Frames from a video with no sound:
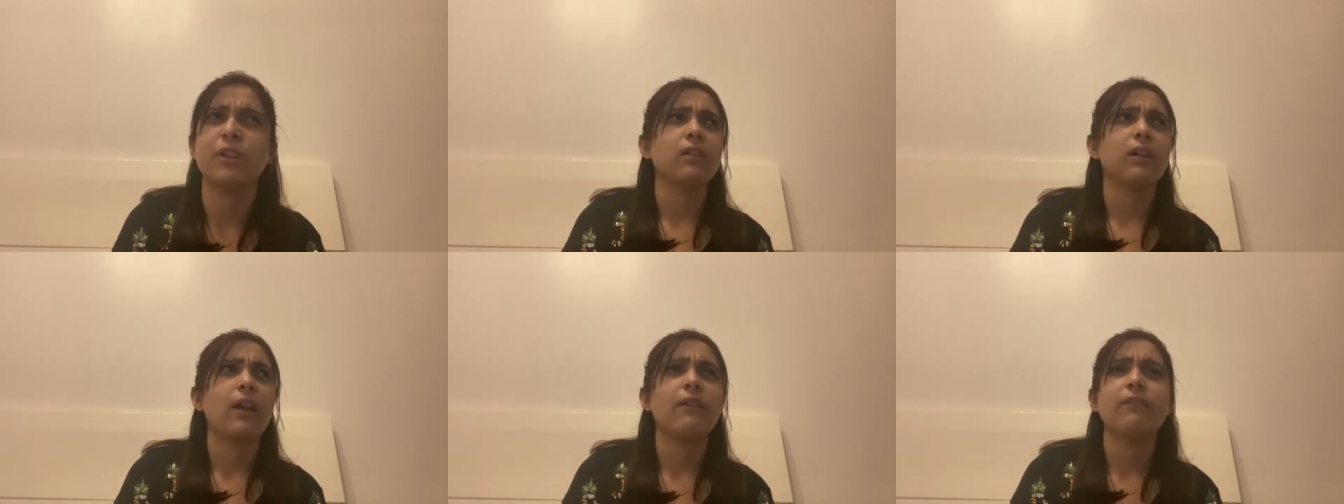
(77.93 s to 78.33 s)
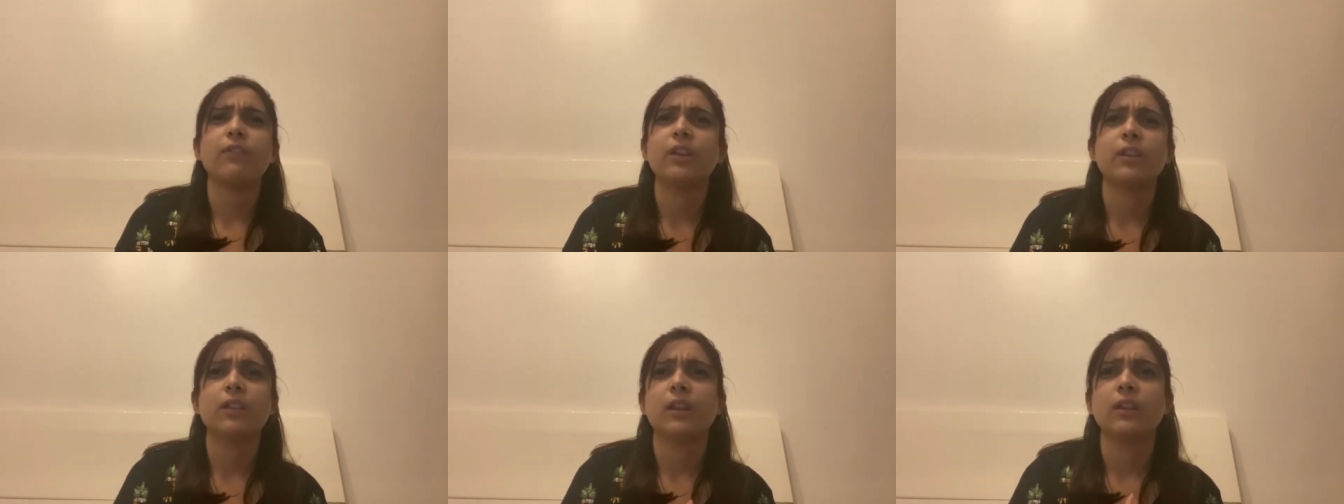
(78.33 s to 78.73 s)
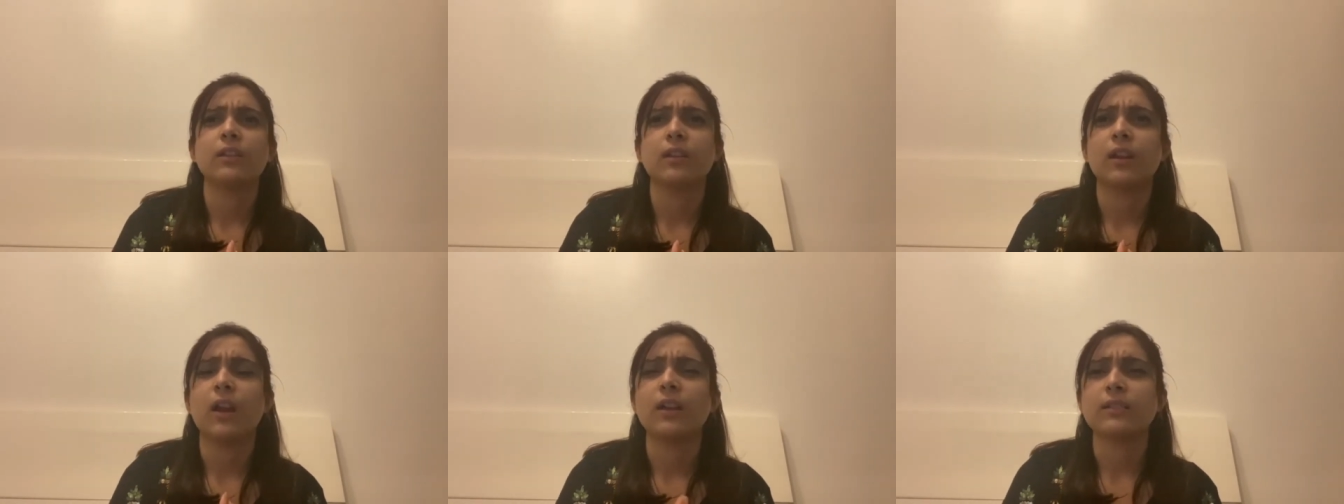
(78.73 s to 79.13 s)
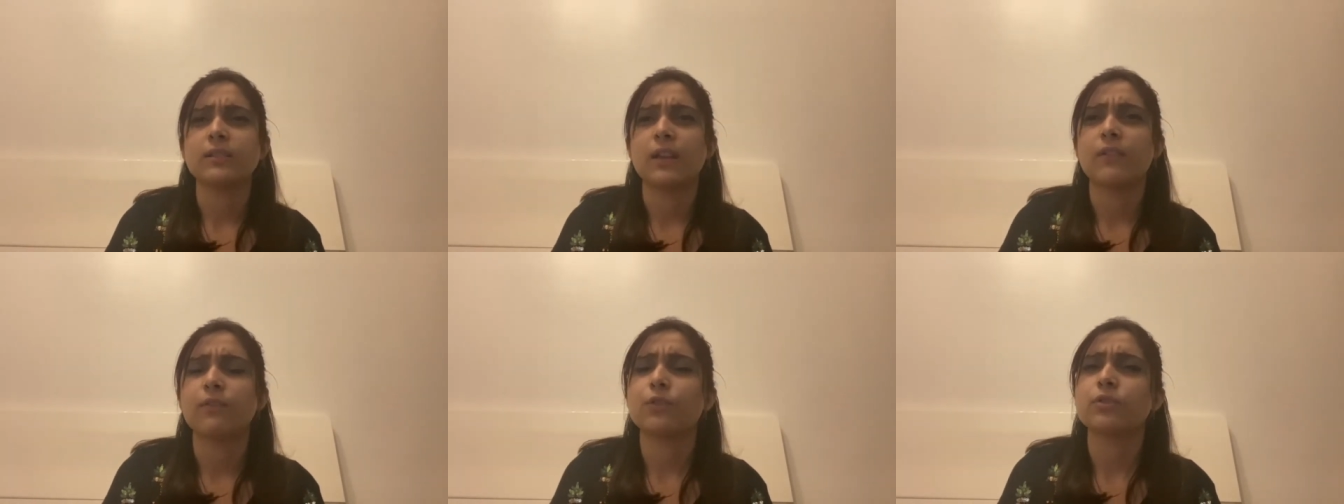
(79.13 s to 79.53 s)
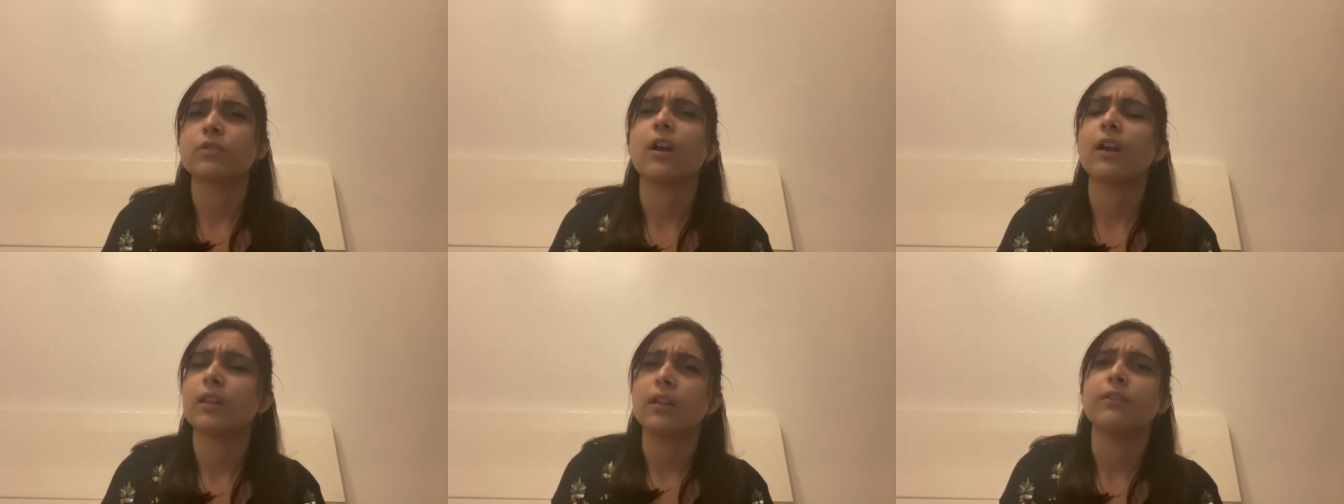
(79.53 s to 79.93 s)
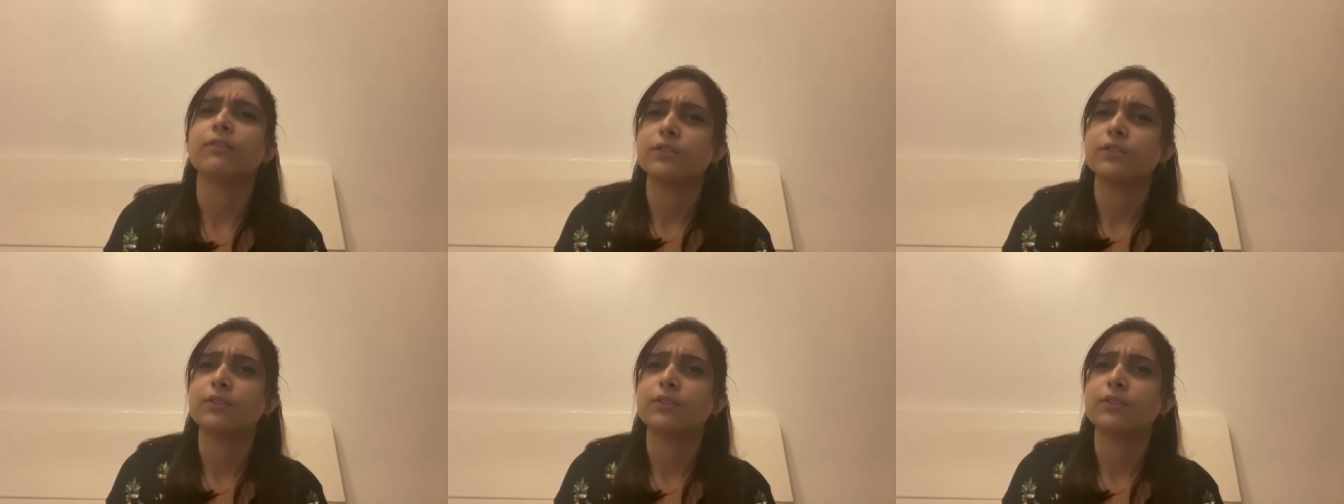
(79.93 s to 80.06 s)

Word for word: everything that I stand for so I love to